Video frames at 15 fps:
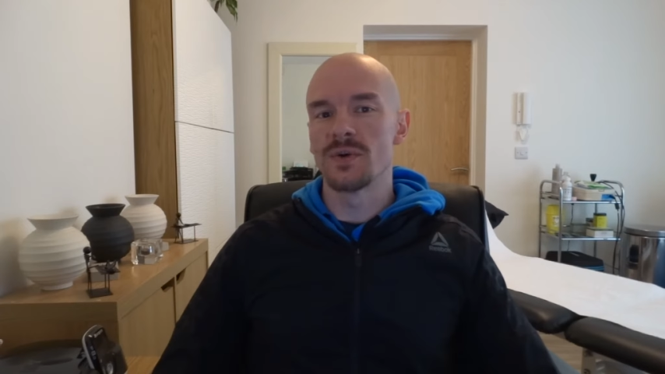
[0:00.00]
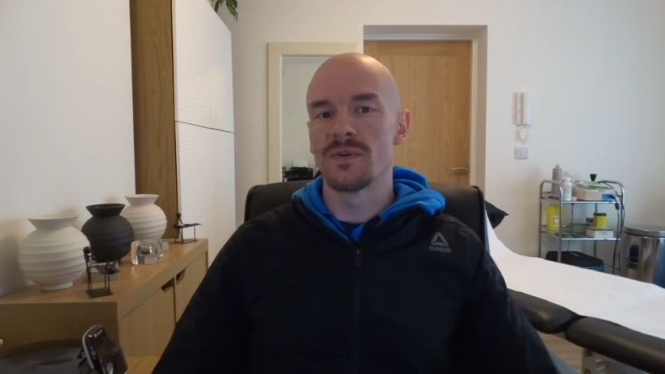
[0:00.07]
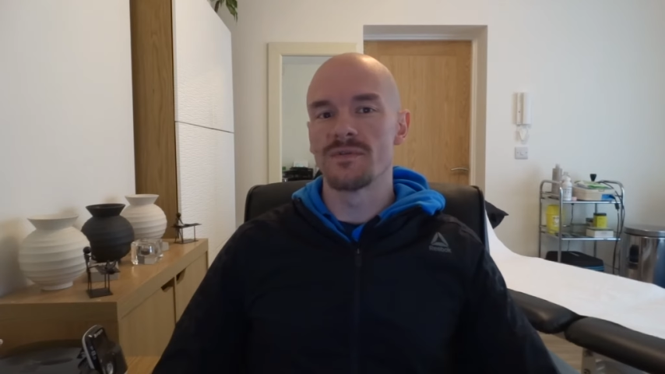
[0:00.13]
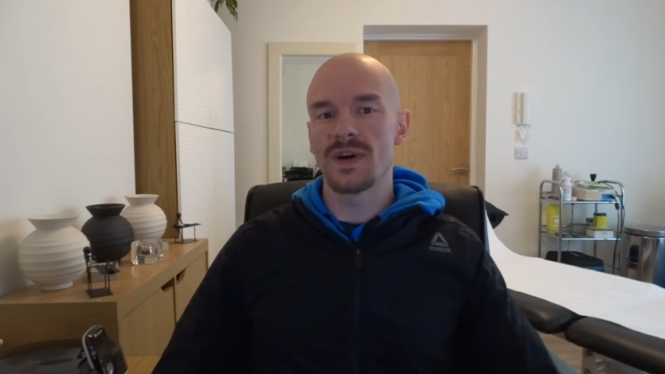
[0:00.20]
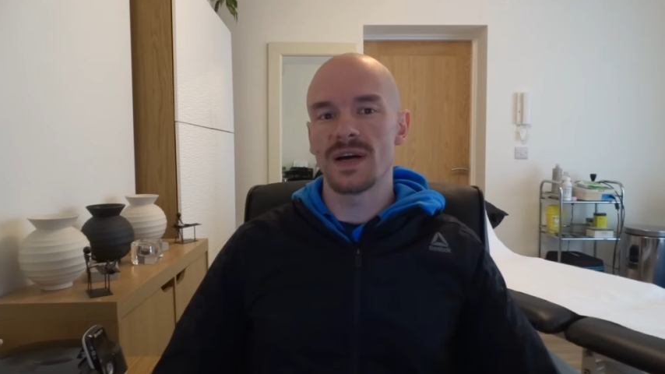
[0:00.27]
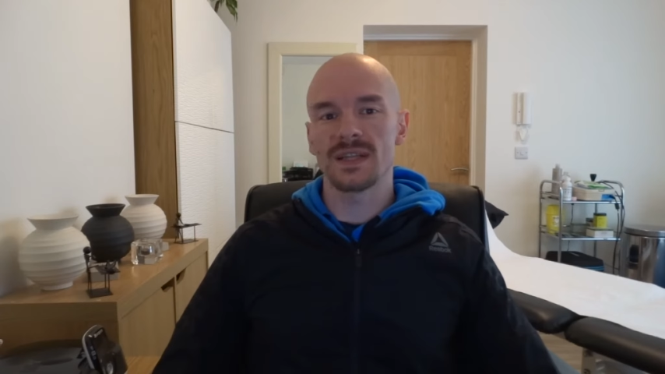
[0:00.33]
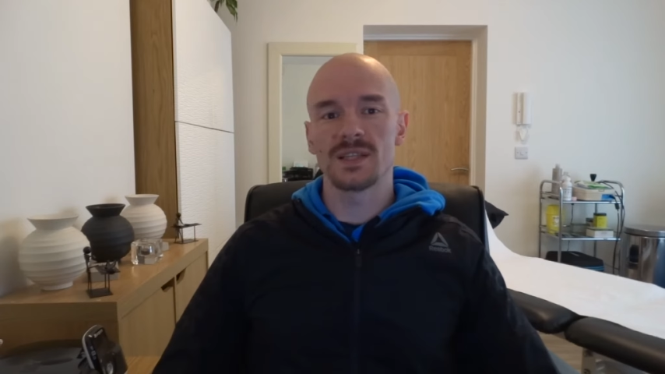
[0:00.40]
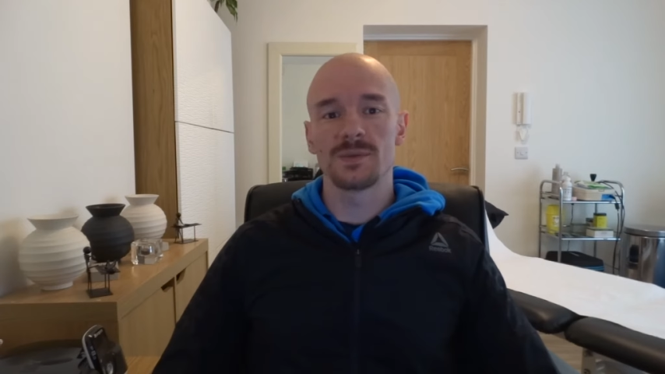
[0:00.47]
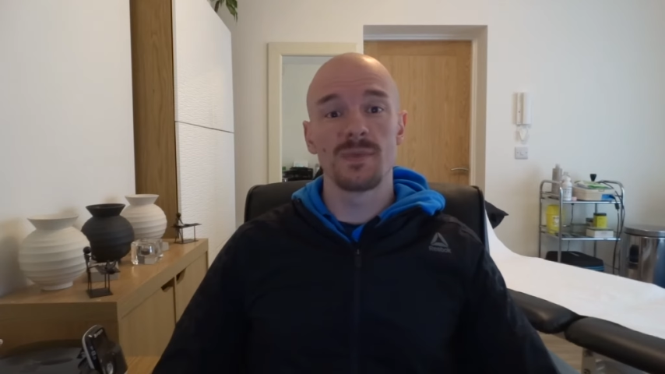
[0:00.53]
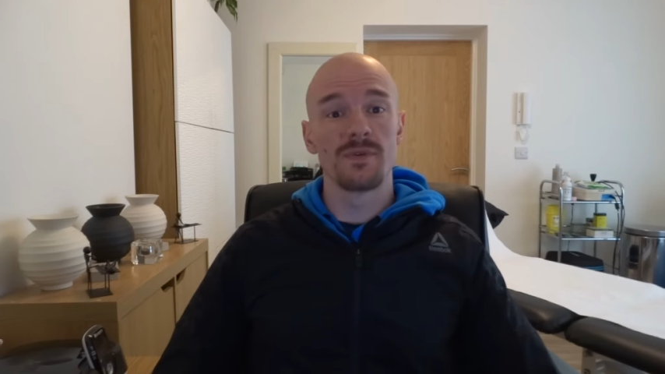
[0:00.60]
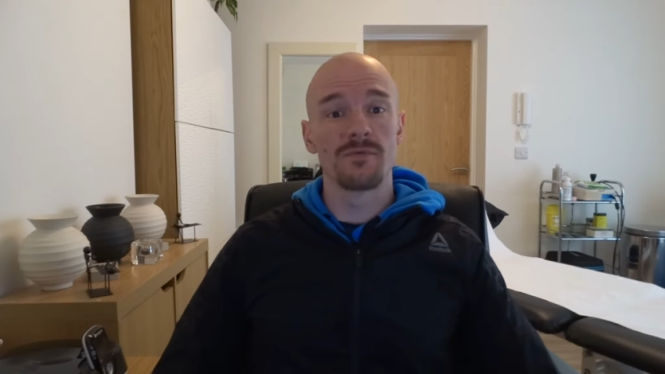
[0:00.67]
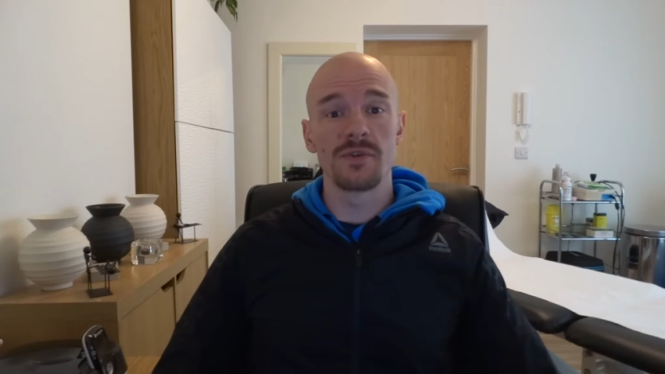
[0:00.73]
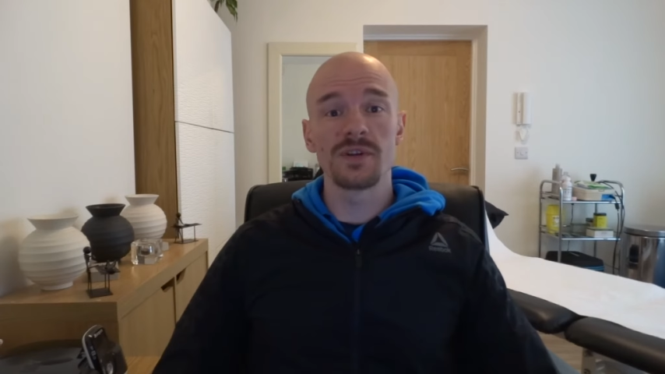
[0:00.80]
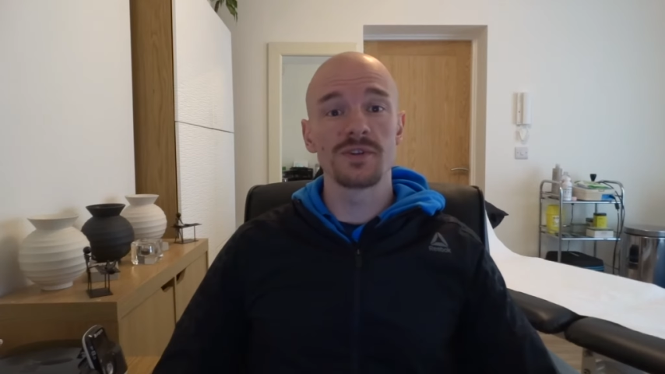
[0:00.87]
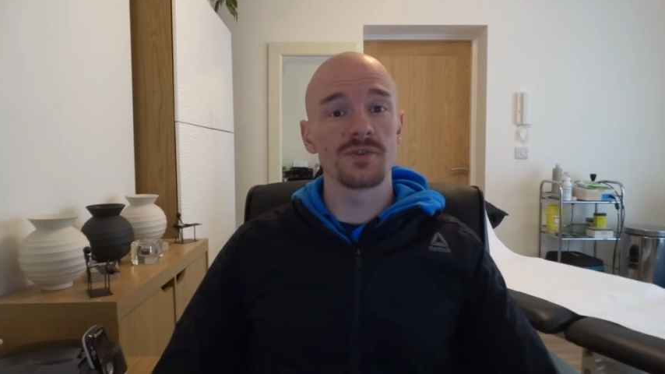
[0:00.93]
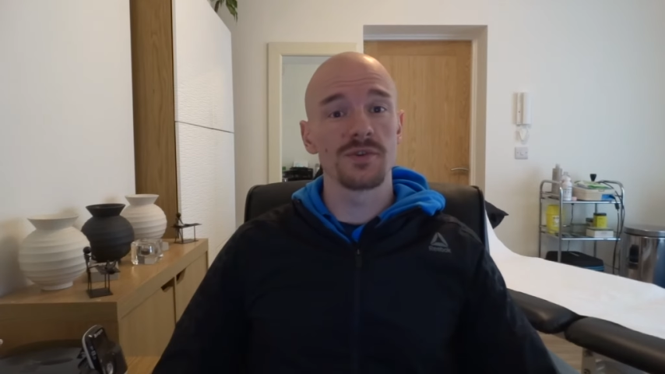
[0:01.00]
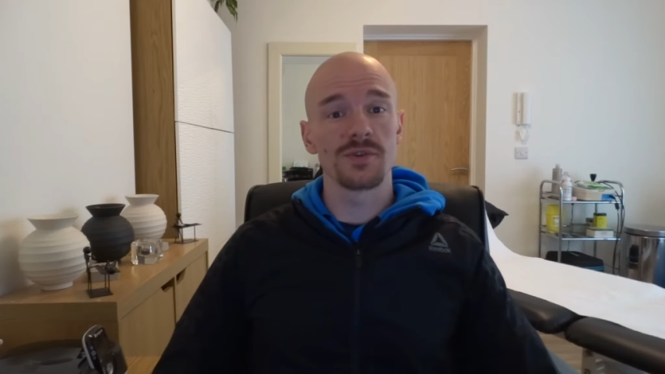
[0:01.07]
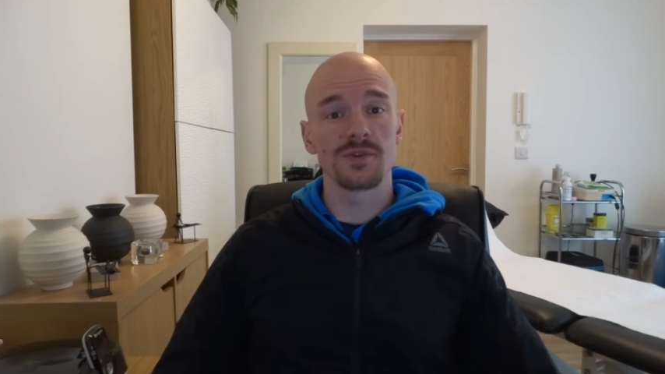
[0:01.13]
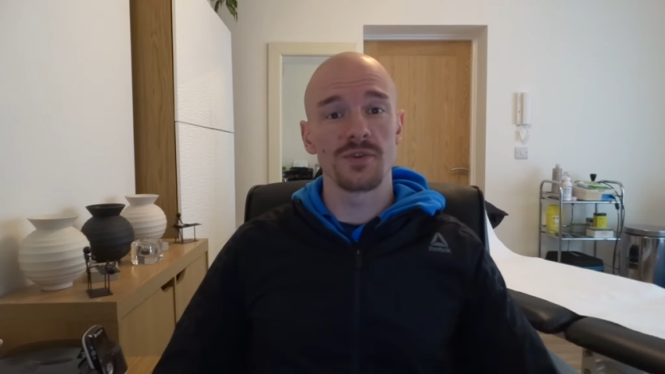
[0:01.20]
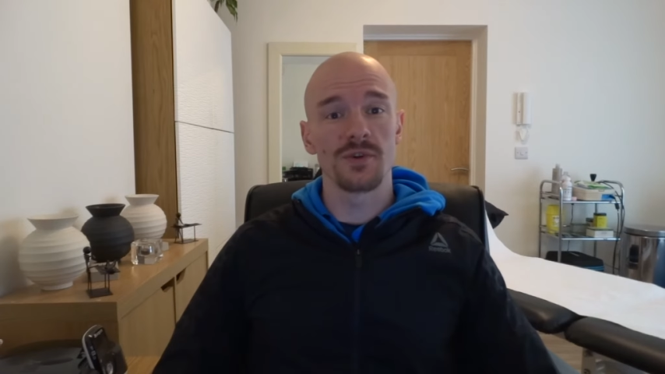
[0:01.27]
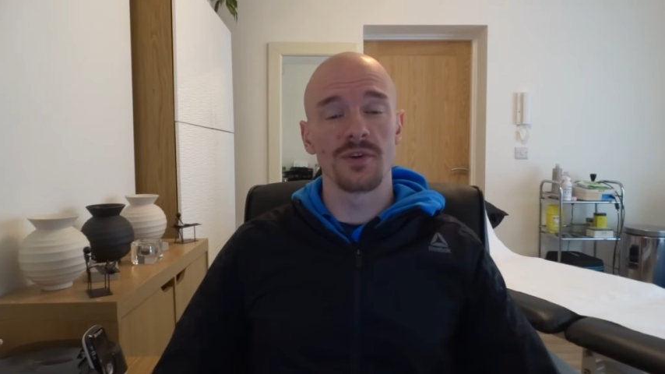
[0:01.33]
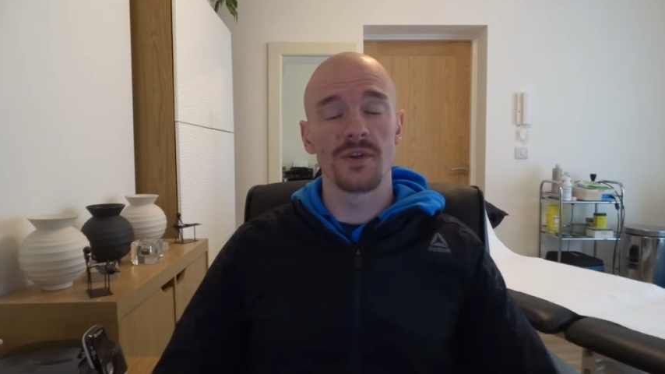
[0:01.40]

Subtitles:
In fact, there's been research done